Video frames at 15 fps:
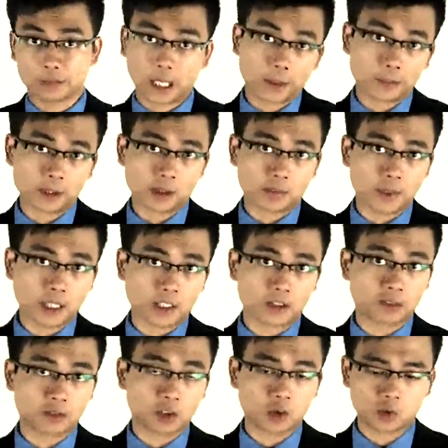from that perspective,
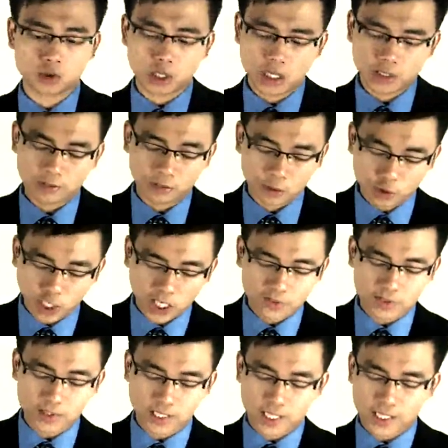of course, for the
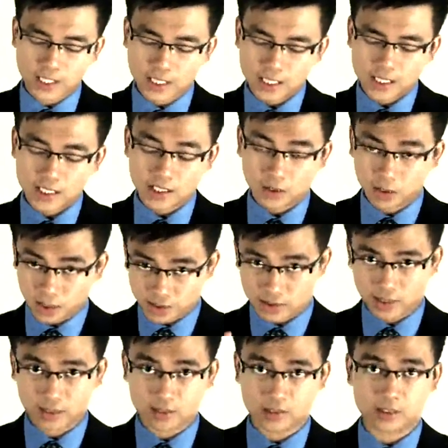charity, it's quite
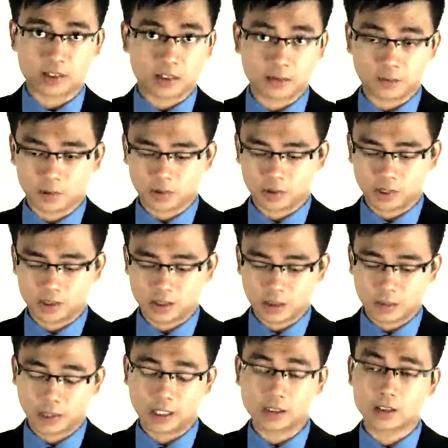sensitive for this,
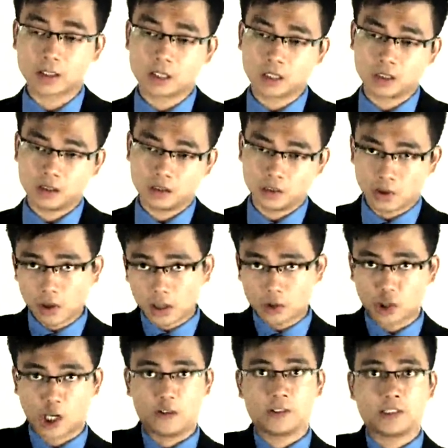because you're a
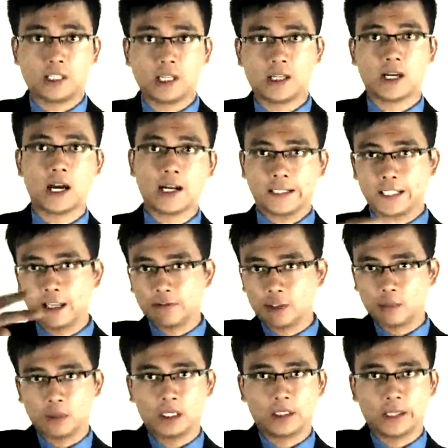charity, I give
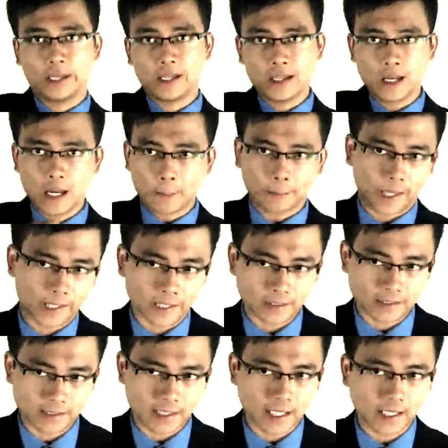you money, but I can
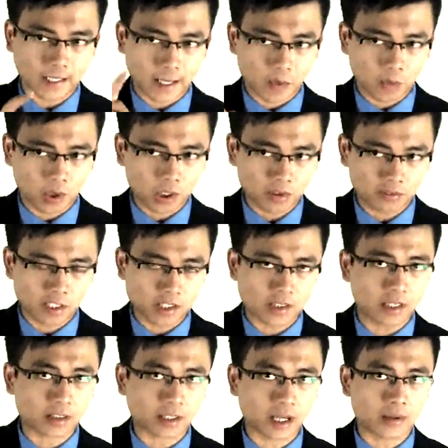see that one of the
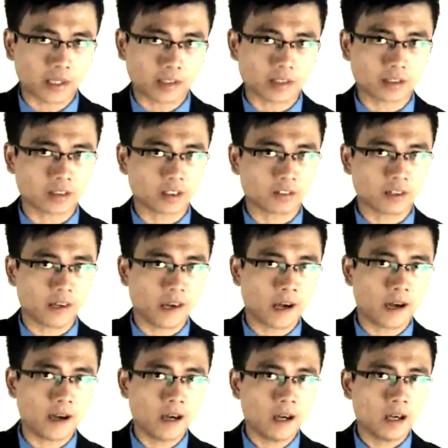second directors over
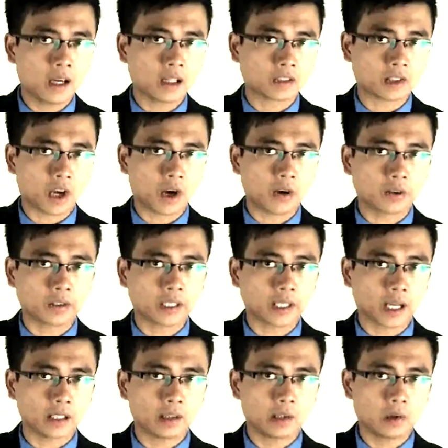here is
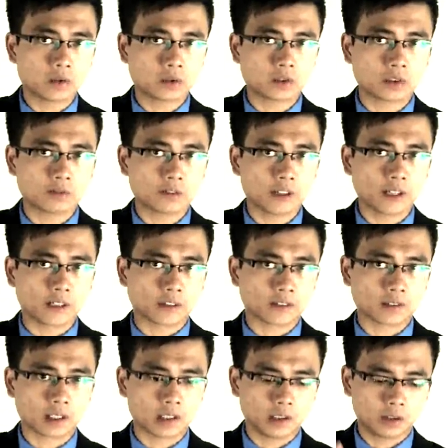owning a lot of
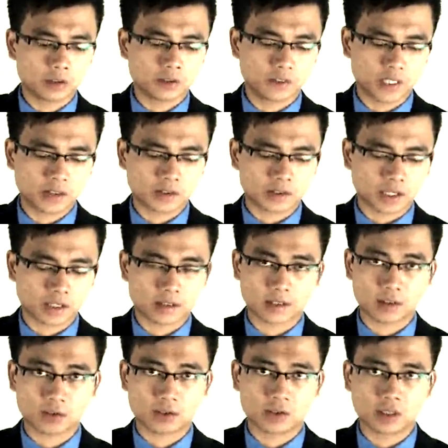things, a lot of assets,
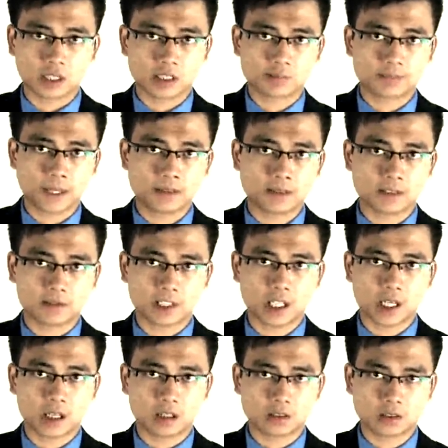such as the expensive
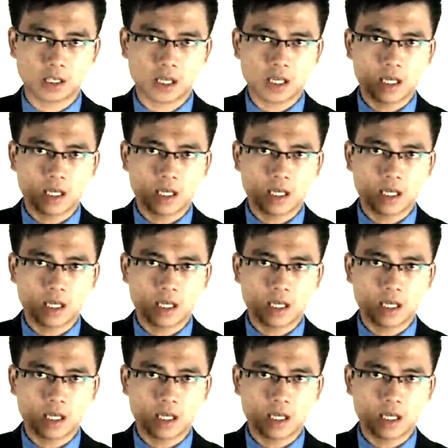cars.